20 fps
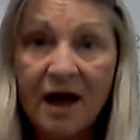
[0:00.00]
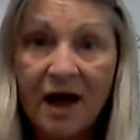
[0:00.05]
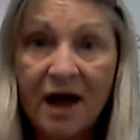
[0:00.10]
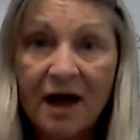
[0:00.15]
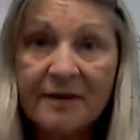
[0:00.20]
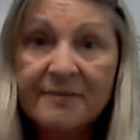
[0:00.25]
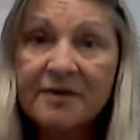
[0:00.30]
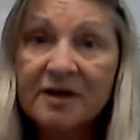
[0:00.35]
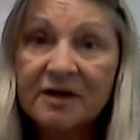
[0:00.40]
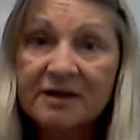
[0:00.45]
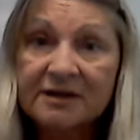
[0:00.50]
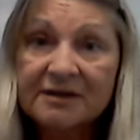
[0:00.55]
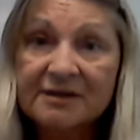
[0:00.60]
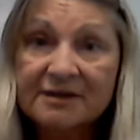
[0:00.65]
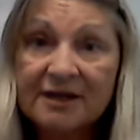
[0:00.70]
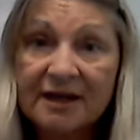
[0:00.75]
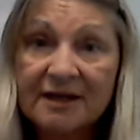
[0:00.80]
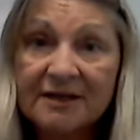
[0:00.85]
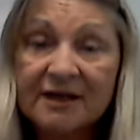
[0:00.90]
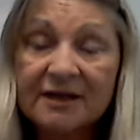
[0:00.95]
I'm going to
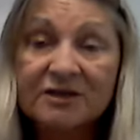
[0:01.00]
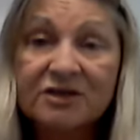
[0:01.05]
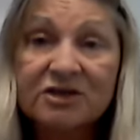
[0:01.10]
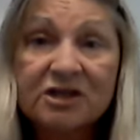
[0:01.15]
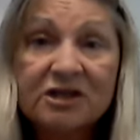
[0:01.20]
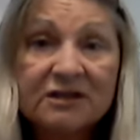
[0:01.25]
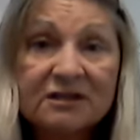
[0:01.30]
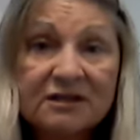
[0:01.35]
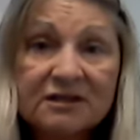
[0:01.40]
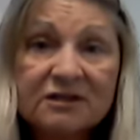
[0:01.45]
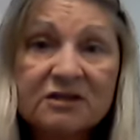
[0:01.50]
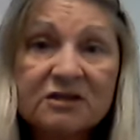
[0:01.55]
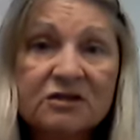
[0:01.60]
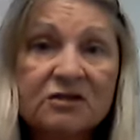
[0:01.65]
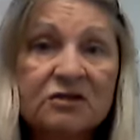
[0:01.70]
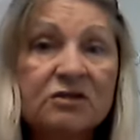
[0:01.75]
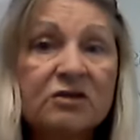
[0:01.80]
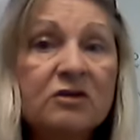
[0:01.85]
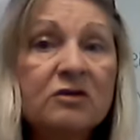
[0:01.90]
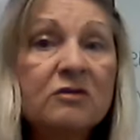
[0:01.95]
say that Jesus,
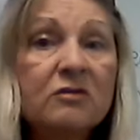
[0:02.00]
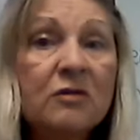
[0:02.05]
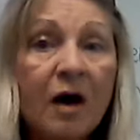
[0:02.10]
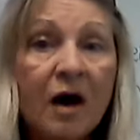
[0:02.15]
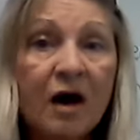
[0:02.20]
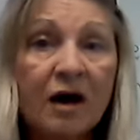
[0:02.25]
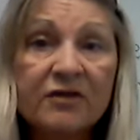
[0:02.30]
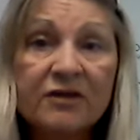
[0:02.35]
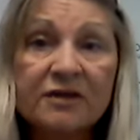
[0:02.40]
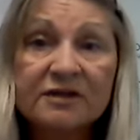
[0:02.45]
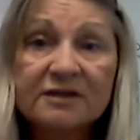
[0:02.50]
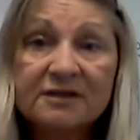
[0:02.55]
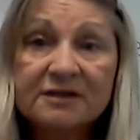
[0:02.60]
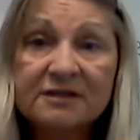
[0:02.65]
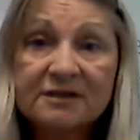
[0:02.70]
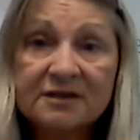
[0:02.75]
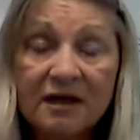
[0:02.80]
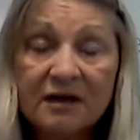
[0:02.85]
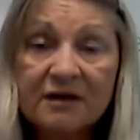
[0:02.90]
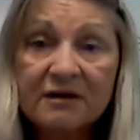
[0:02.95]
you are the
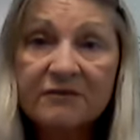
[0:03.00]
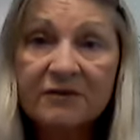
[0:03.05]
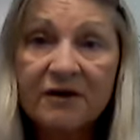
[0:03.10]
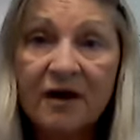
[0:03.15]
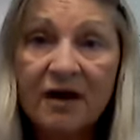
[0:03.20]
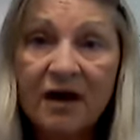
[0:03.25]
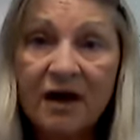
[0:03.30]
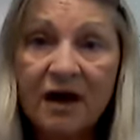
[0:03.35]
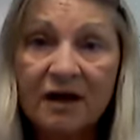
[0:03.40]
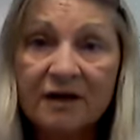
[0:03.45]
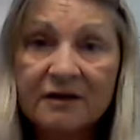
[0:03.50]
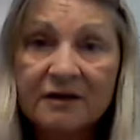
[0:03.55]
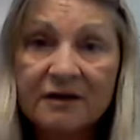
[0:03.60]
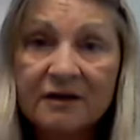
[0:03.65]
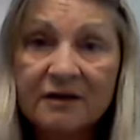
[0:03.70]
Son of God.